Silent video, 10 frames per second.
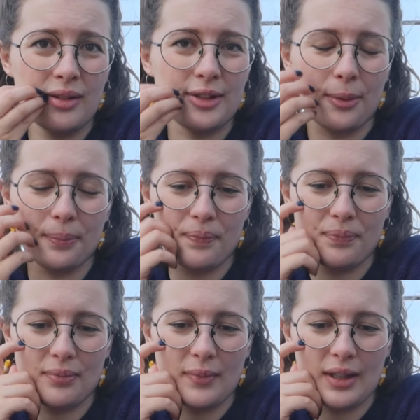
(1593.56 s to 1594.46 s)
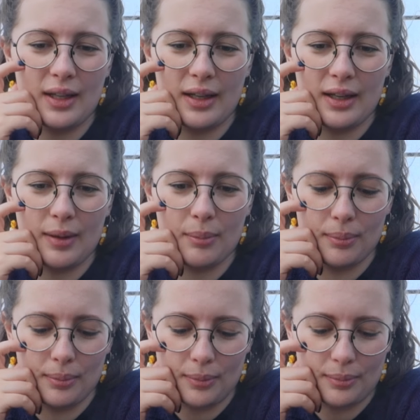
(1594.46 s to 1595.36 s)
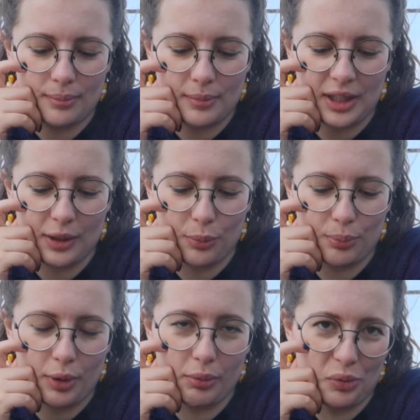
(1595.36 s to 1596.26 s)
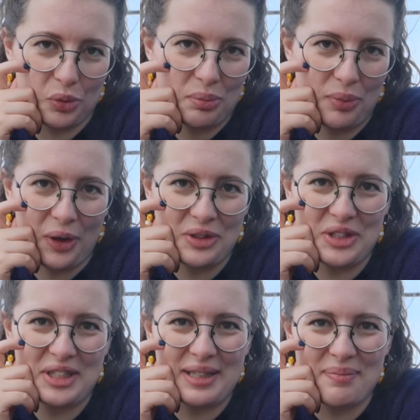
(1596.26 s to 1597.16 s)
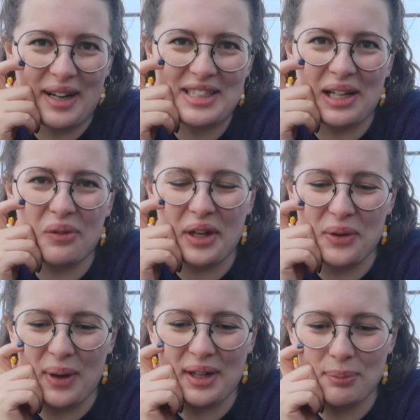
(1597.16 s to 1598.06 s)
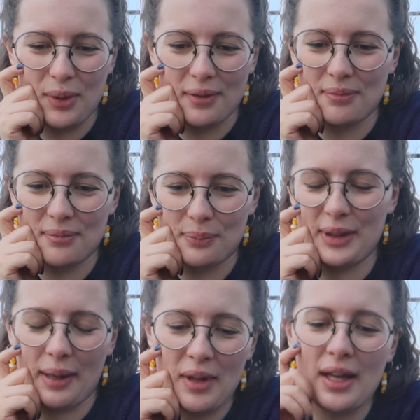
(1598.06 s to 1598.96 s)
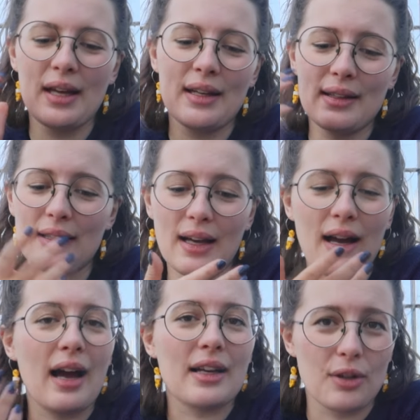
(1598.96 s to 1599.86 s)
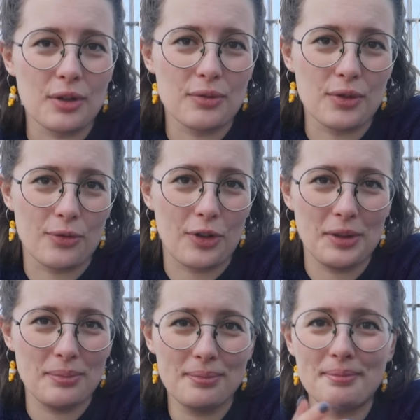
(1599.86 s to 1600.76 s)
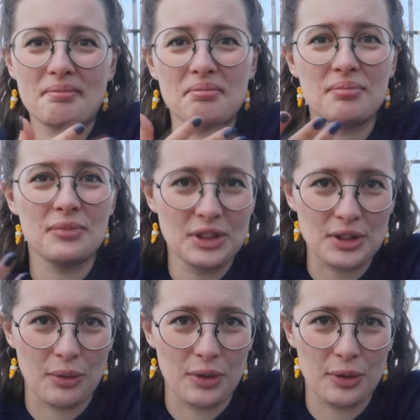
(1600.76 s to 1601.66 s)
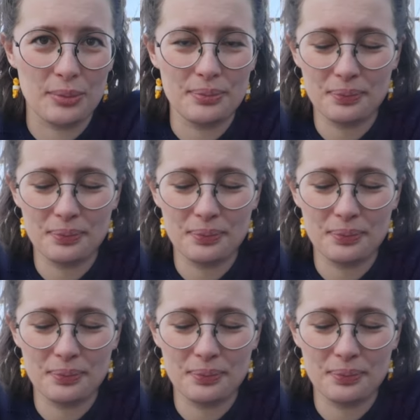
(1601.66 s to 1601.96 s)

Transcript: so um and I probably would have purchased it myself anyway, but yeah, I got it for free, so you know.